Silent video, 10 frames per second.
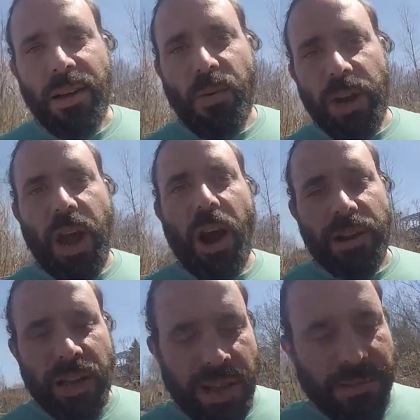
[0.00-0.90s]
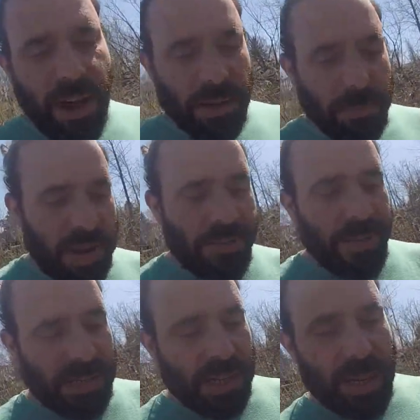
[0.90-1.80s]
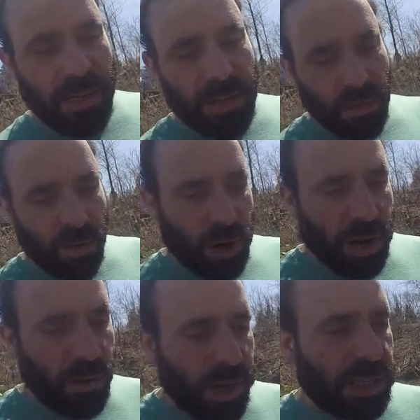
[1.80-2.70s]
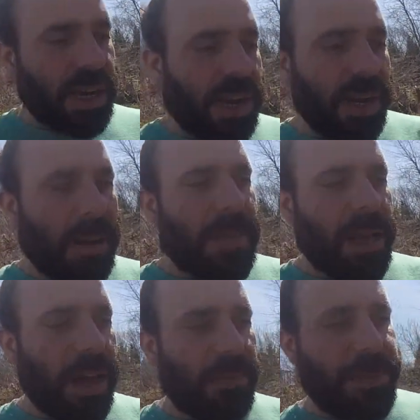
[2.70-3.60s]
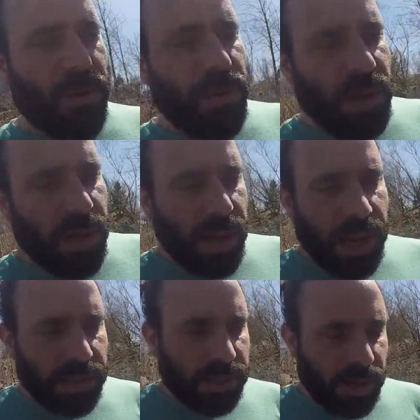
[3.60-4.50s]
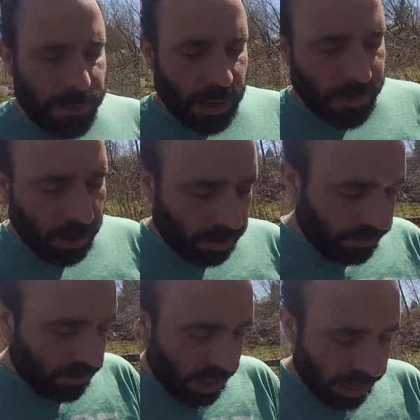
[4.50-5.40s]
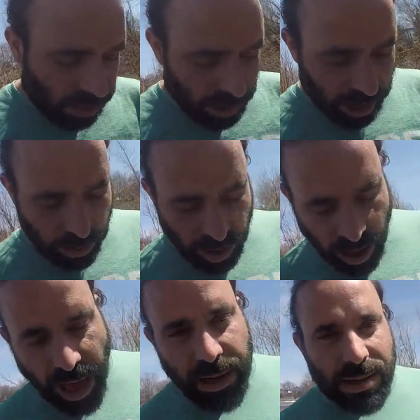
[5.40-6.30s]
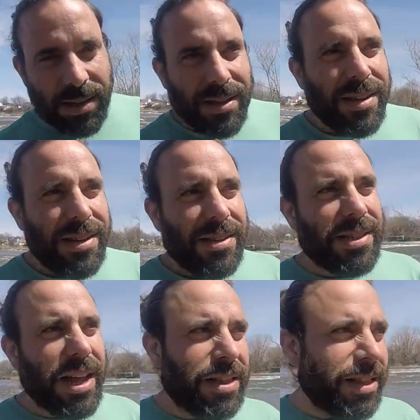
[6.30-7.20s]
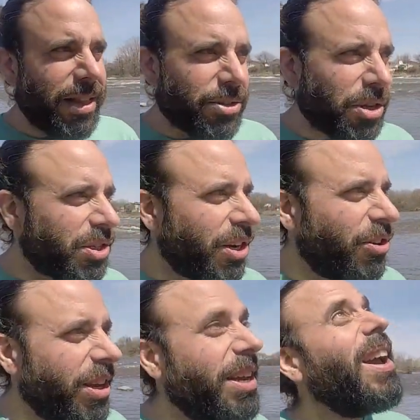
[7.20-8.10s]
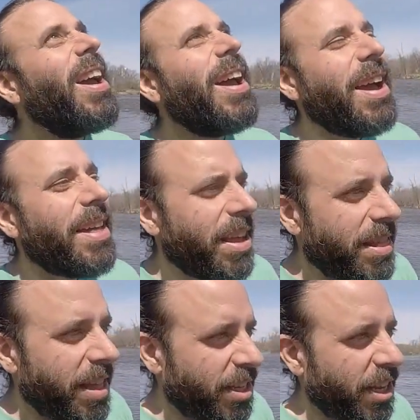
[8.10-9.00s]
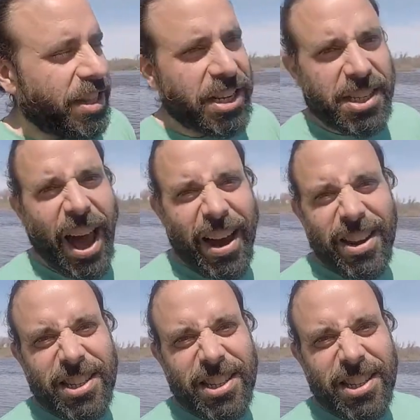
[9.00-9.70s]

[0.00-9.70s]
We are the divine manifesting. So what's going to come and help you? It's the people. That's what I realize. It's not necessarily the sky.